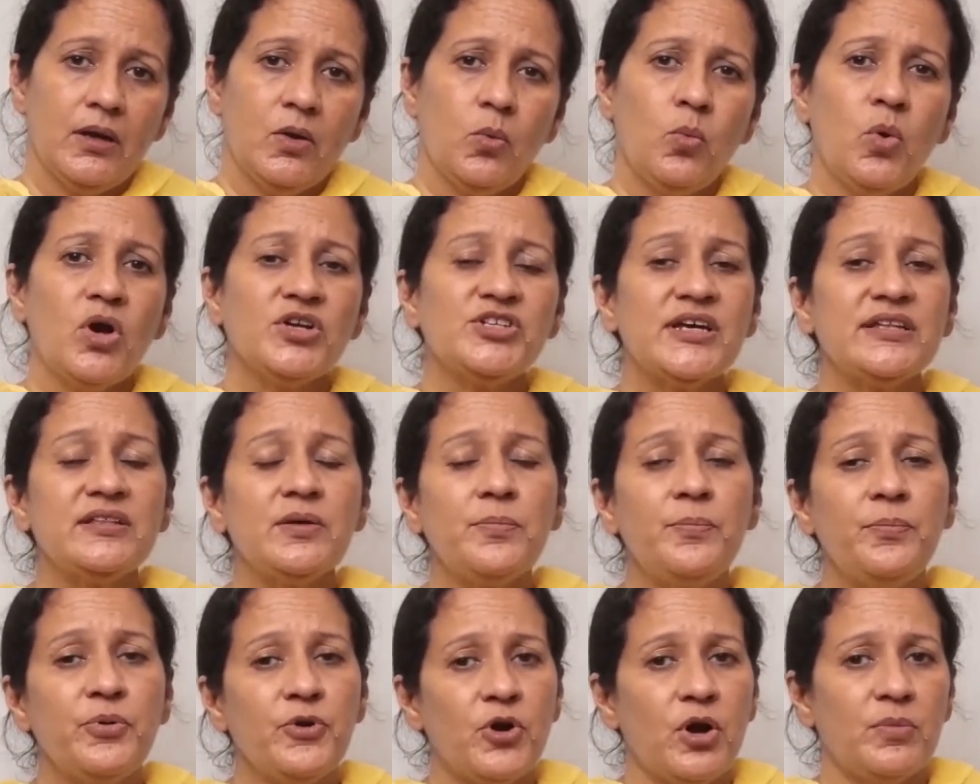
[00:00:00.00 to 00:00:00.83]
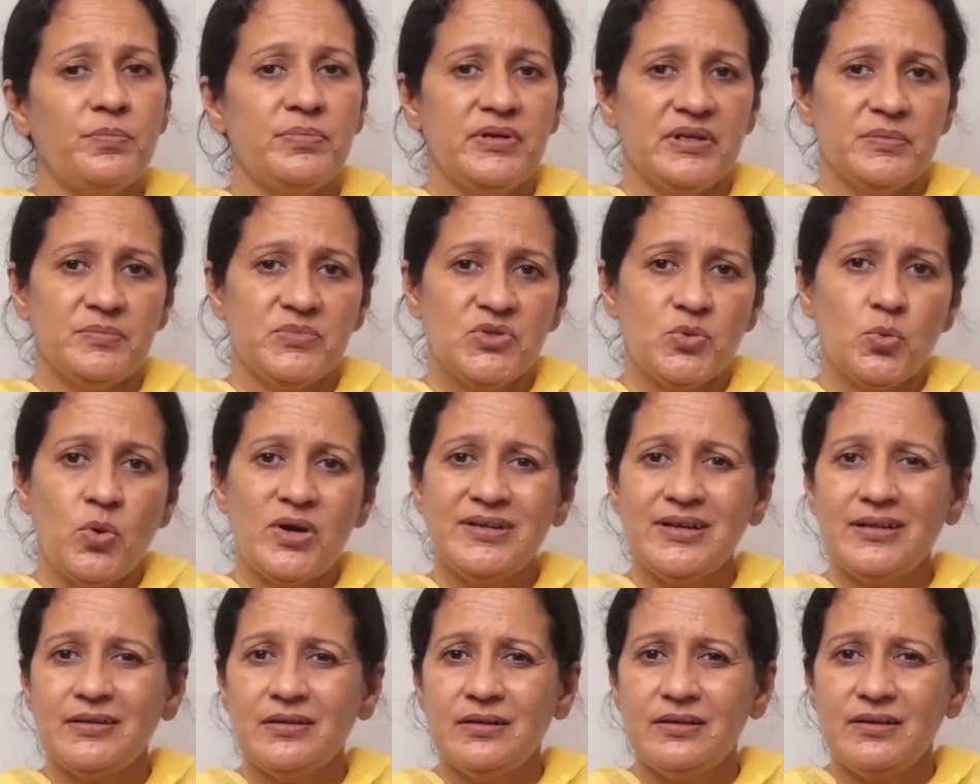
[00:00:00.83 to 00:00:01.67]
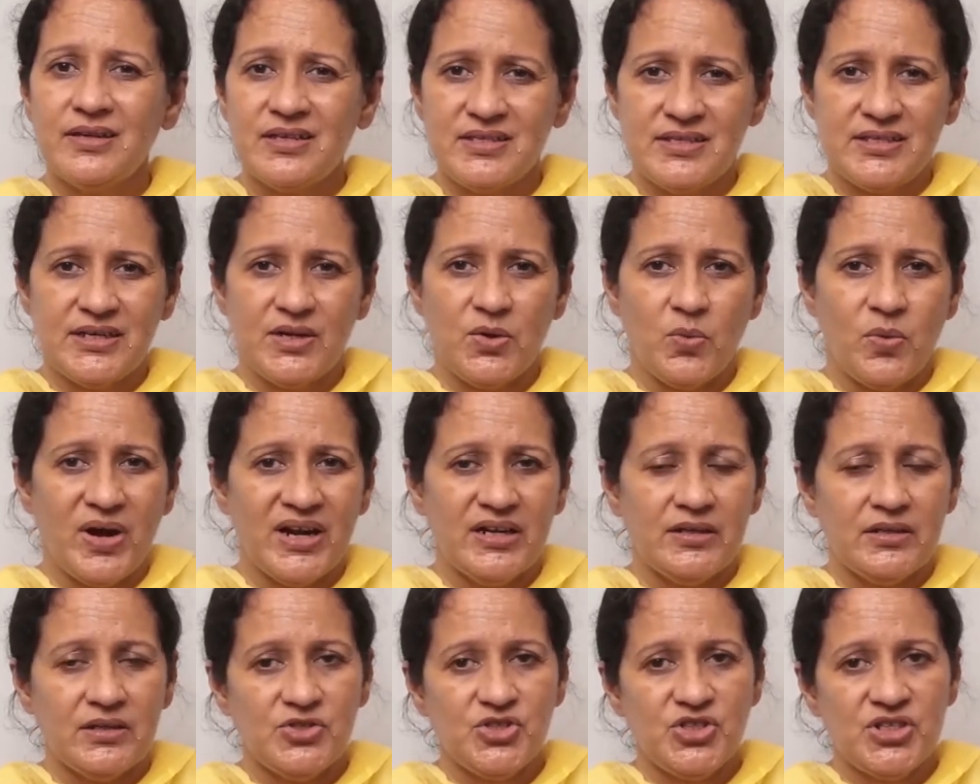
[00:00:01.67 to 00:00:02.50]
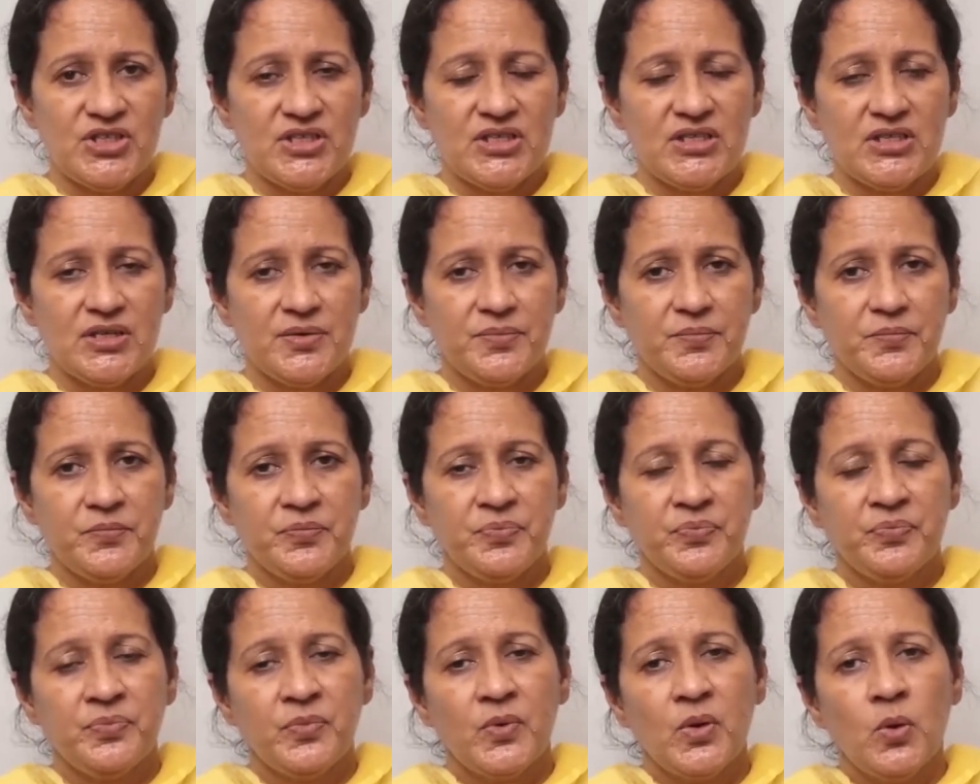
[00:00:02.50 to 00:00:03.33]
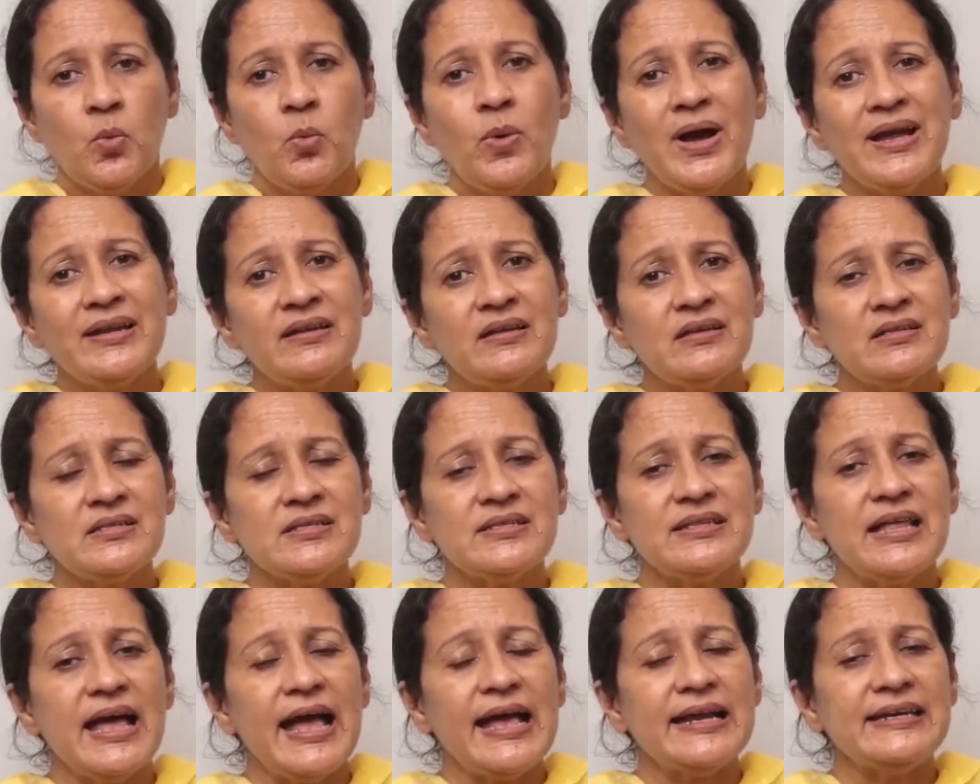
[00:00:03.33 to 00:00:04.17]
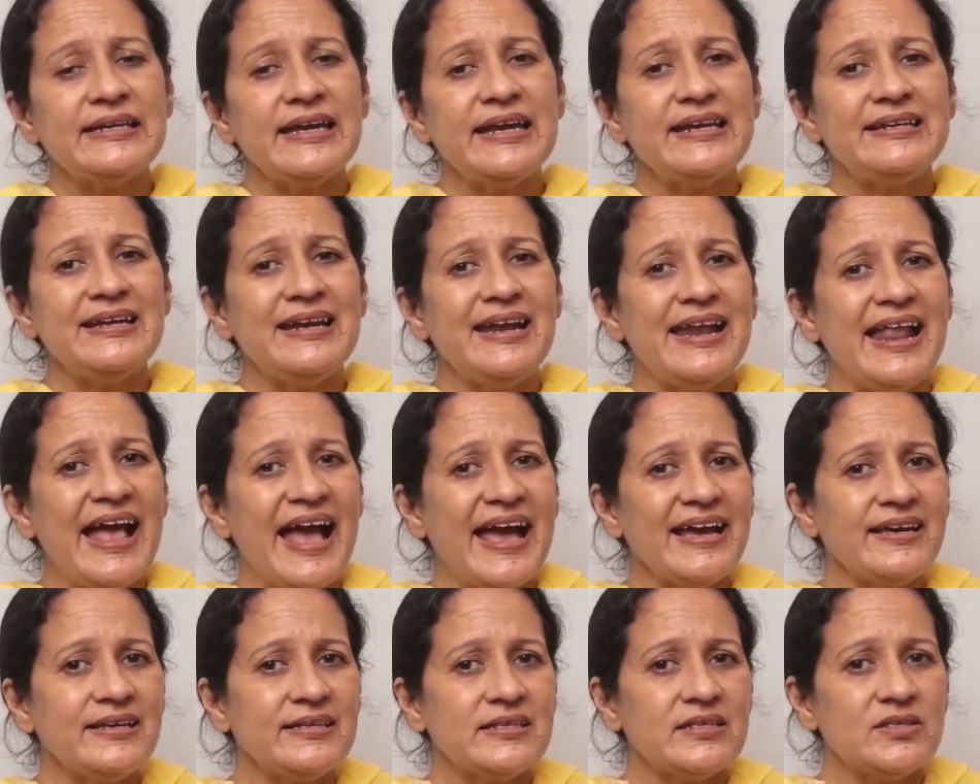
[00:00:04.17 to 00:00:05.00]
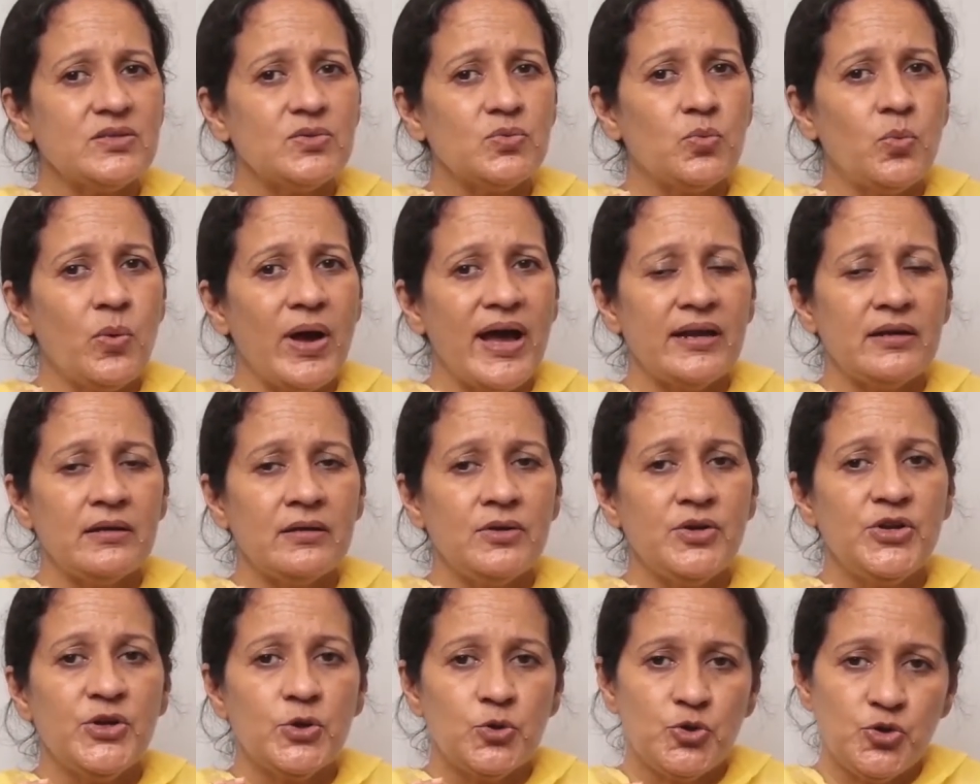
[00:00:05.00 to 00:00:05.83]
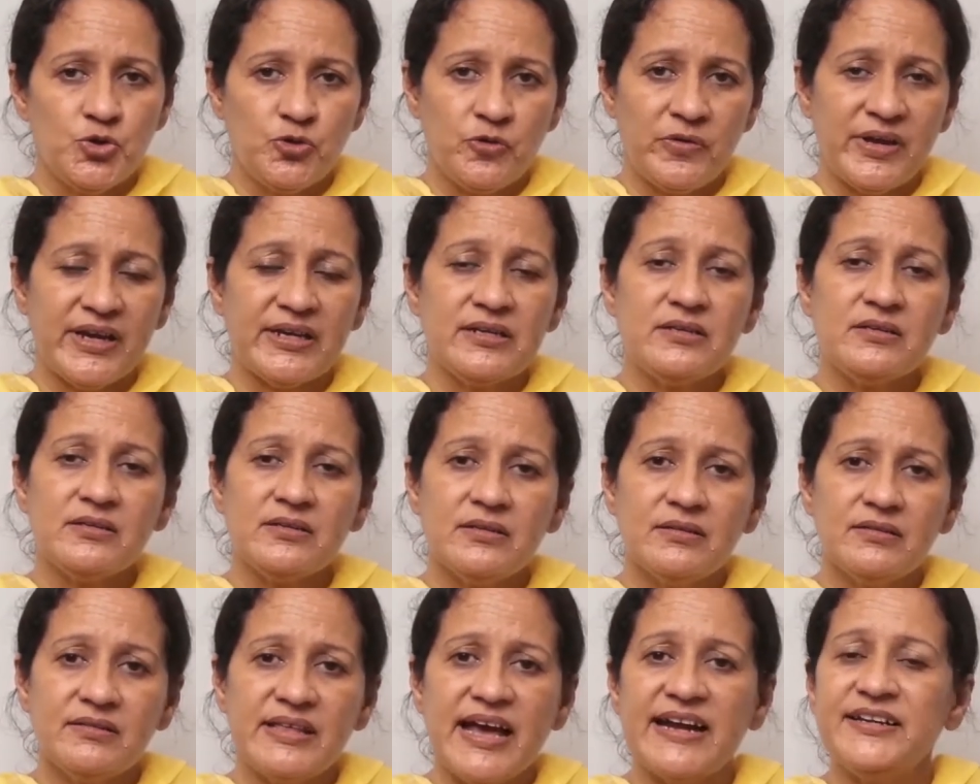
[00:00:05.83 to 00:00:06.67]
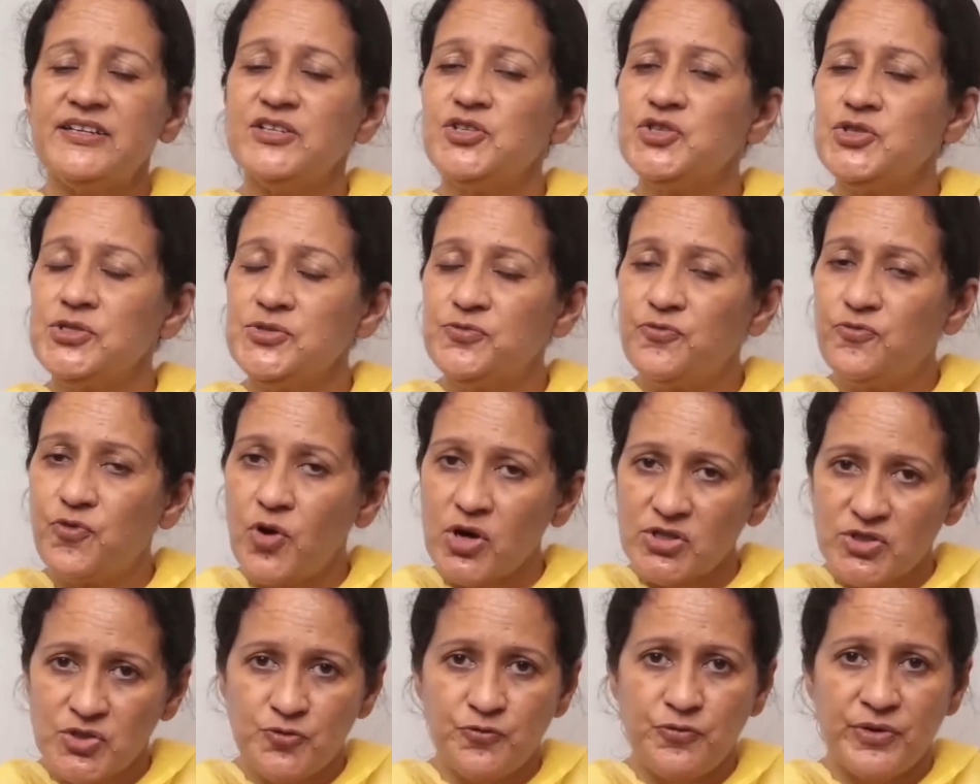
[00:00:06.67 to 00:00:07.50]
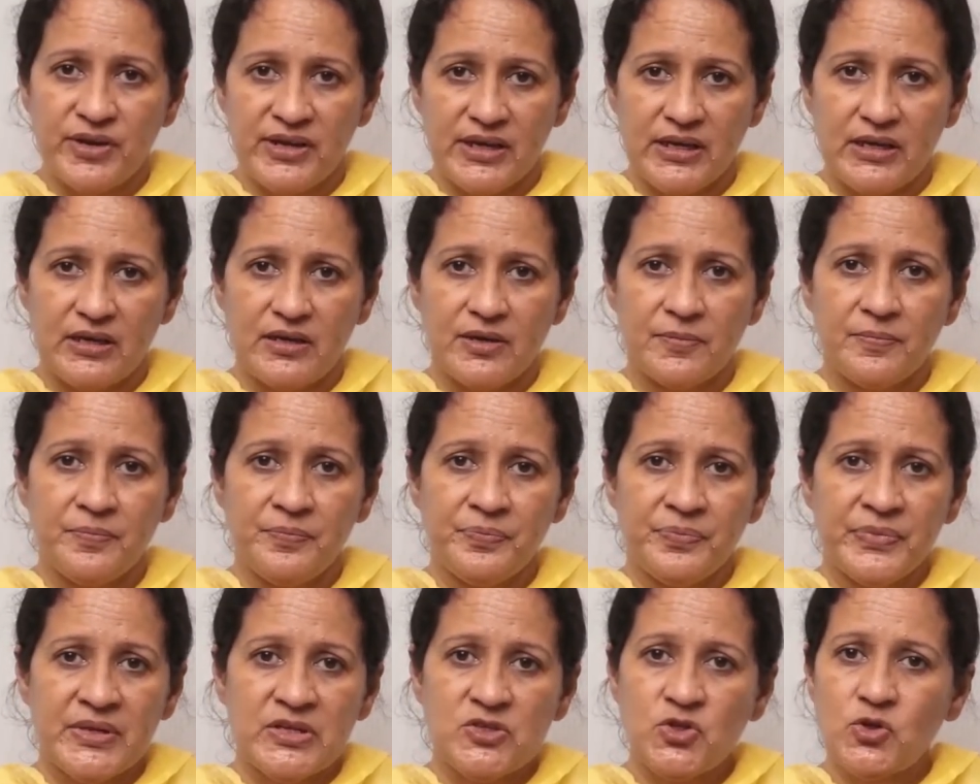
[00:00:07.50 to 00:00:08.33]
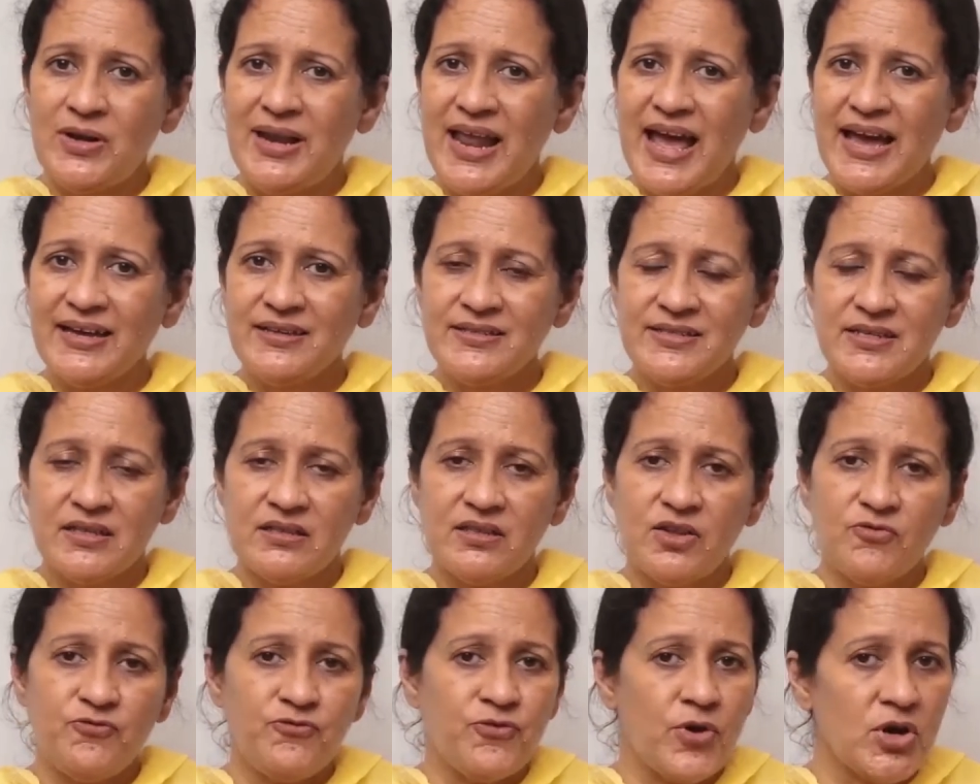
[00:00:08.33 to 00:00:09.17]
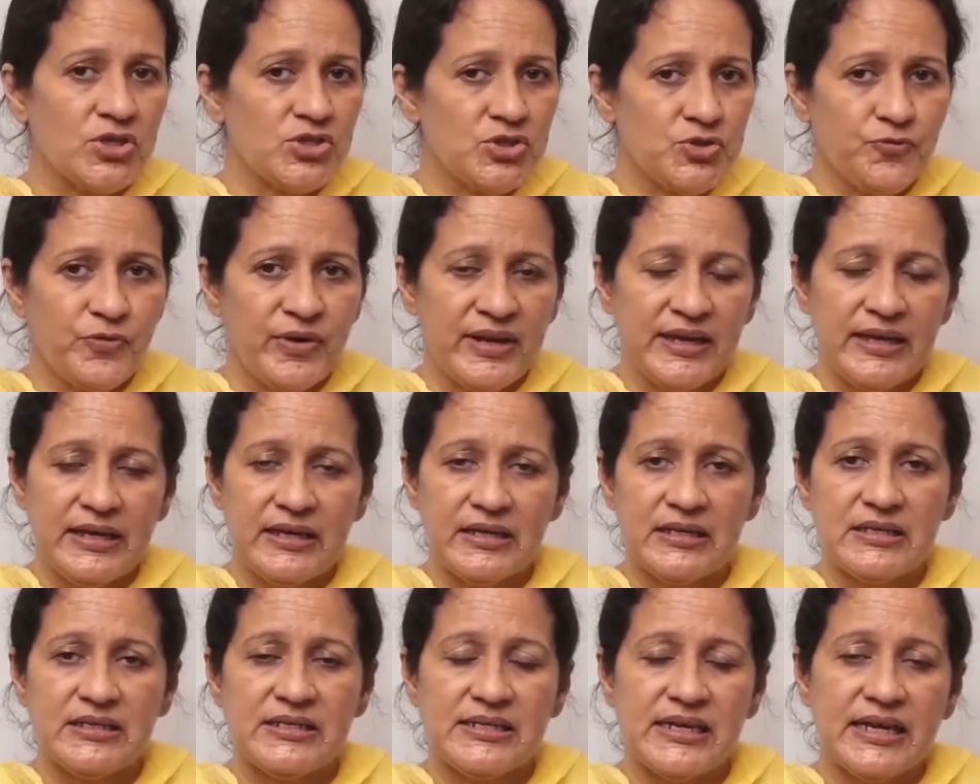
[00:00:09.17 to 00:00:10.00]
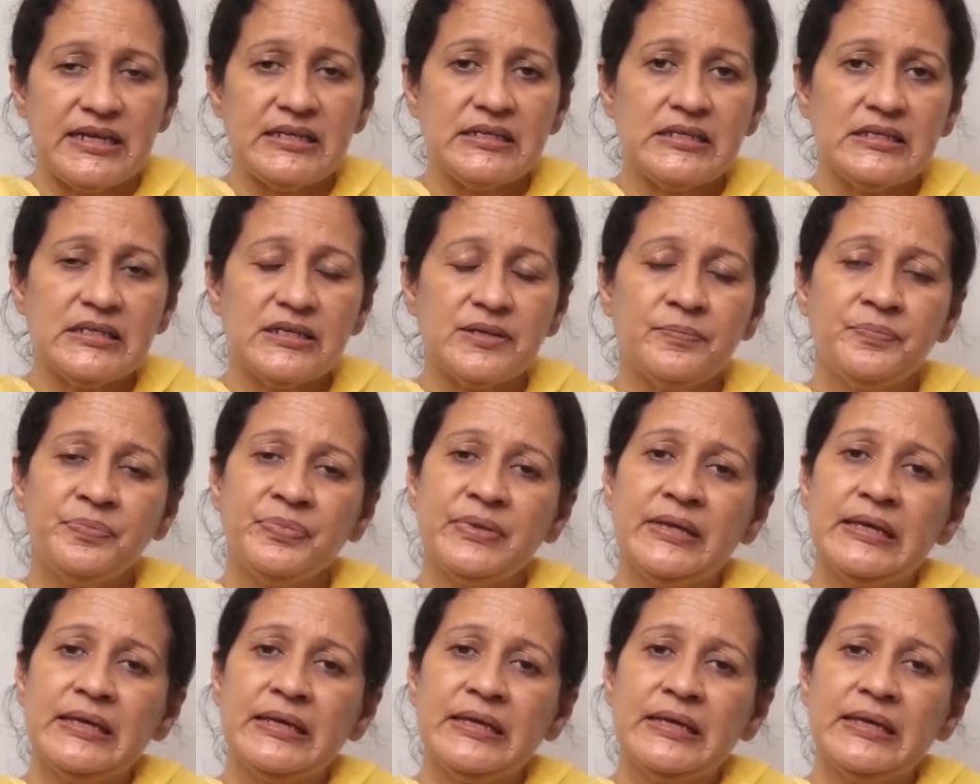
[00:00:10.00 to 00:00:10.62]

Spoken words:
What are the problems? What are the disadvantages? One is that it lacks one nutrient, that is phosphoric. So lacks in the phosphoric content.